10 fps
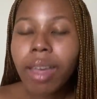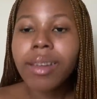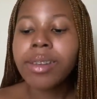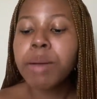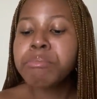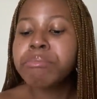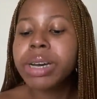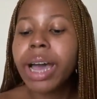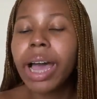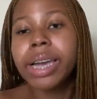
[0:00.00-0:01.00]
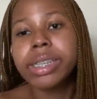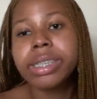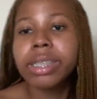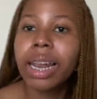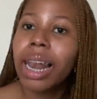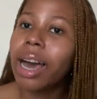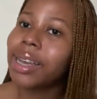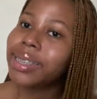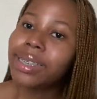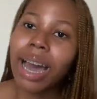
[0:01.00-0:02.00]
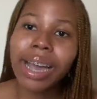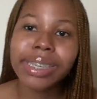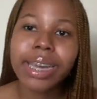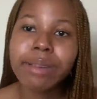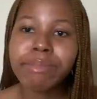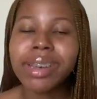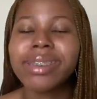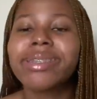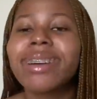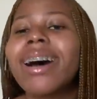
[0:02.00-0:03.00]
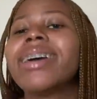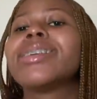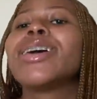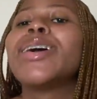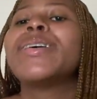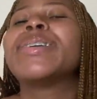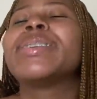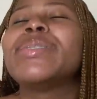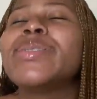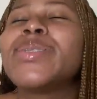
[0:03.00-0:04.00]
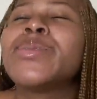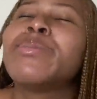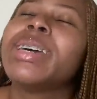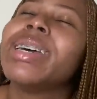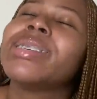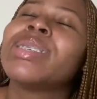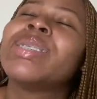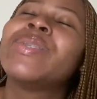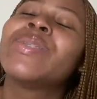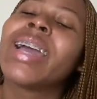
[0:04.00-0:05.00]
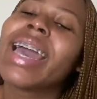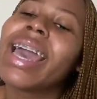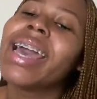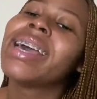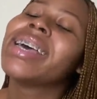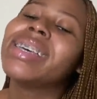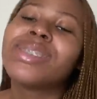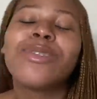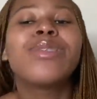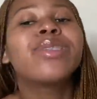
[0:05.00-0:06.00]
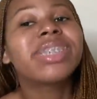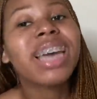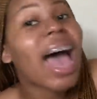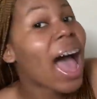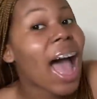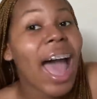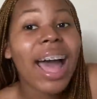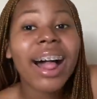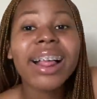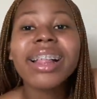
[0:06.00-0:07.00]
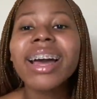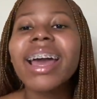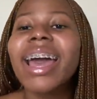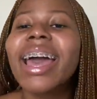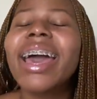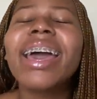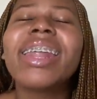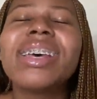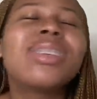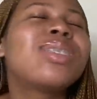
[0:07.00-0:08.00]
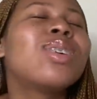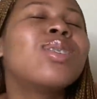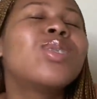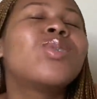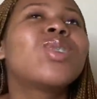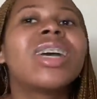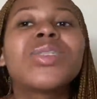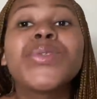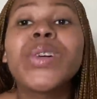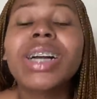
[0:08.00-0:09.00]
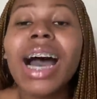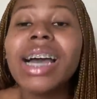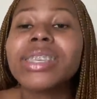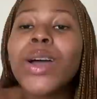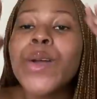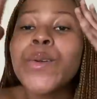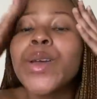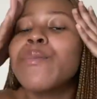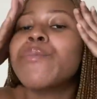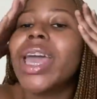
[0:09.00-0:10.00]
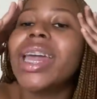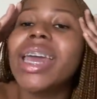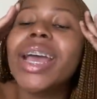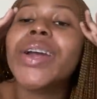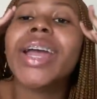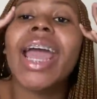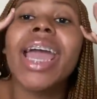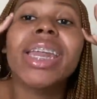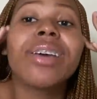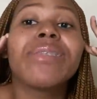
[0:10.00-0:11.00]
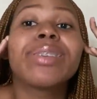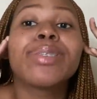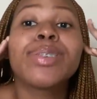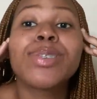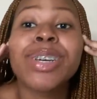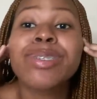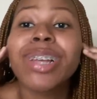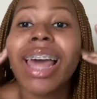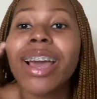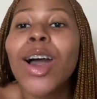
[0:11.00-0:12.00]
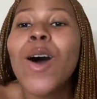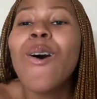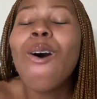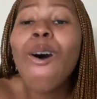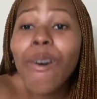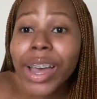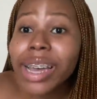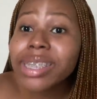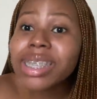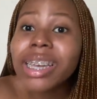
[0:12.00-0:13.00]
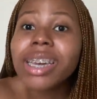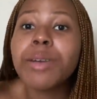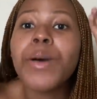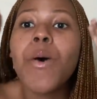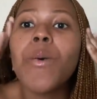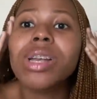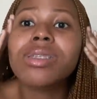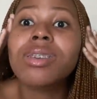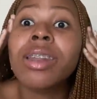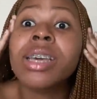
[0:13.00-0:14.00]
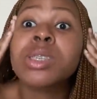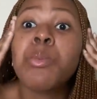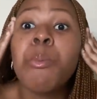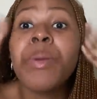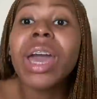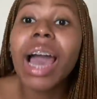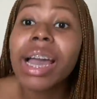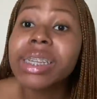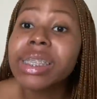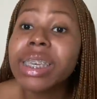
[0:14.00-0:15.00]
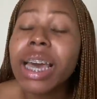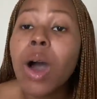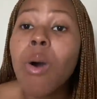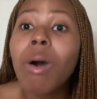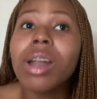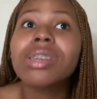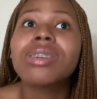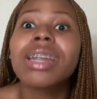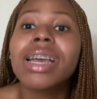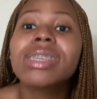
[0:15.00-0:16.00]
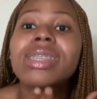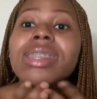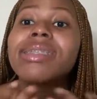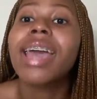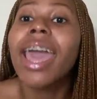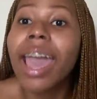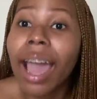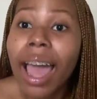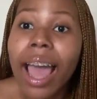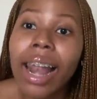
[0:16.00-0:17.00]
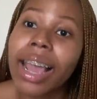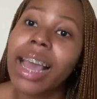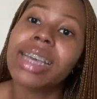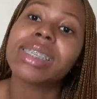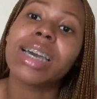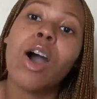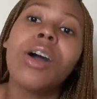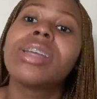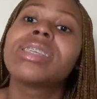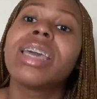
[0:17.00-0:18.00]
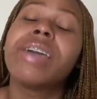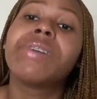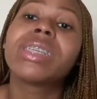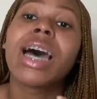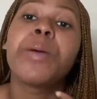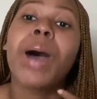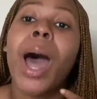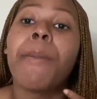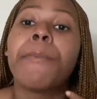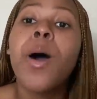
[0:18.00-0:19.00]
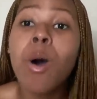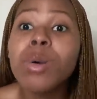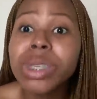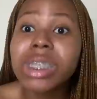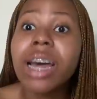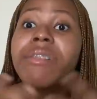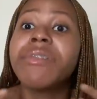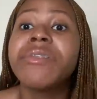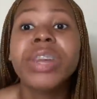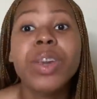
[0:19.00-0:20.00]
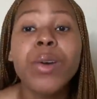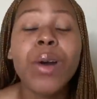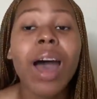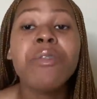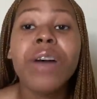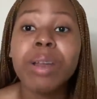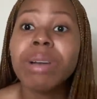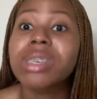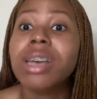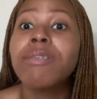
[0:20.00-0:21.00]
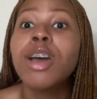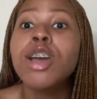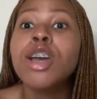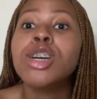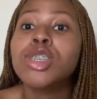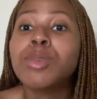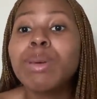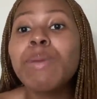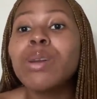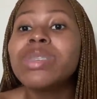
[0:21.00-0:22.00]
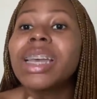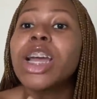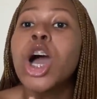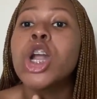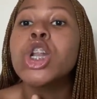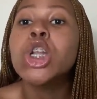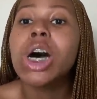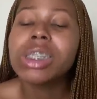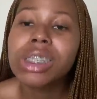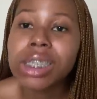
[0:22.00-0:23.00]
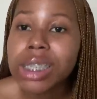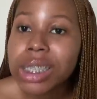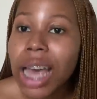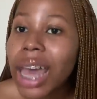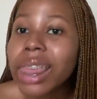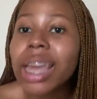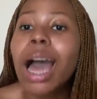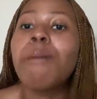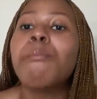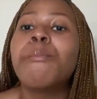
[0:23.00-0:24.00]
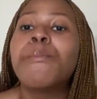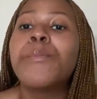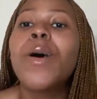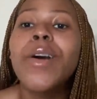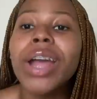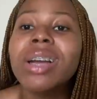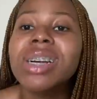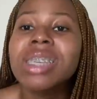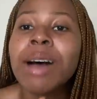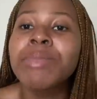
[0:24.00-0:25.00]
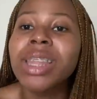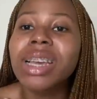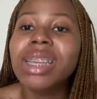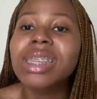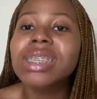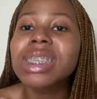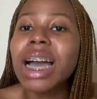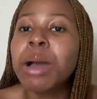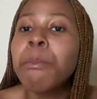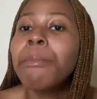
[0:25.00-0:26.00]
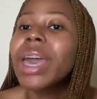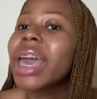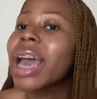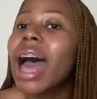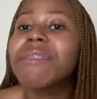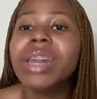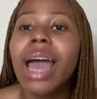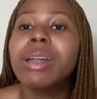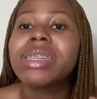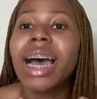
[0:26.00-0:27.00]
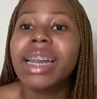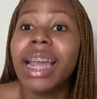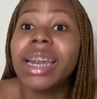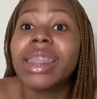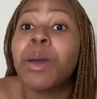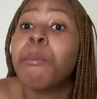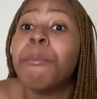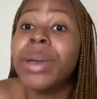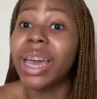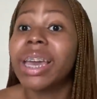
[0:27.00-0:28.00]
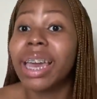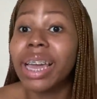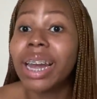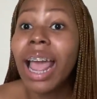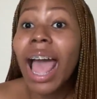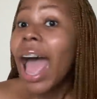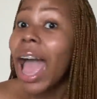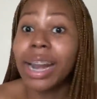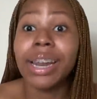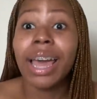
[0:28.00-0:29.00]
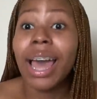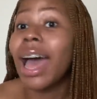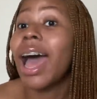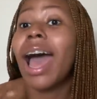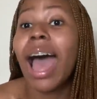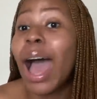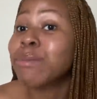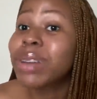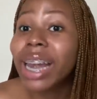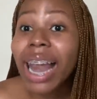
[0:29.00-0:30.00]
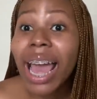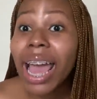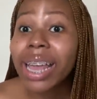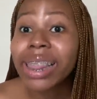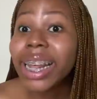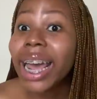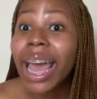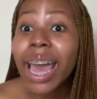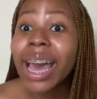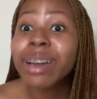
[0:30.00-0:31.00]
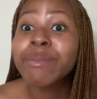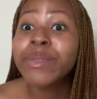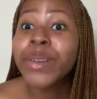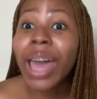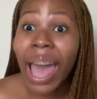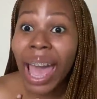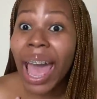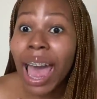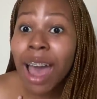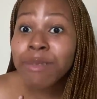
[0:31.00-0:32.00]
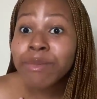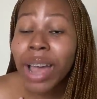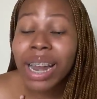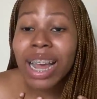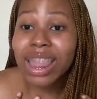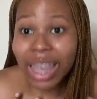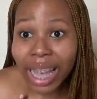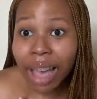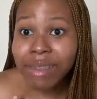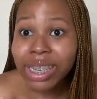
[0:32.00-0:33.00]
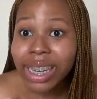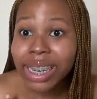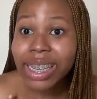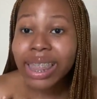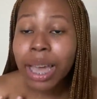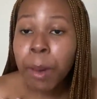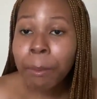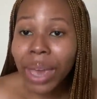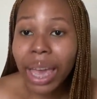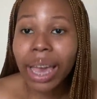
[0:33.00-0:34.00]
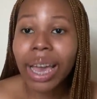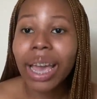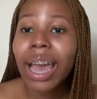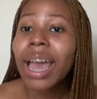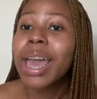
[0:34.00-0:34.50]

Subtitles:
Number eight, the last item, is that YouTube is stressful, child. It is so stressful, guys. Remaining creative is so stressful. Like always thinking about what's the next big idea or what is the next thing. Like guys, honestly, every time I post a video, I find myself to be posting nonsense. I think I'm boring because I'm not thinking this is like big. I haven't done anything big yet, and I'm glad that I am where I am, and I think I haven't done anything big.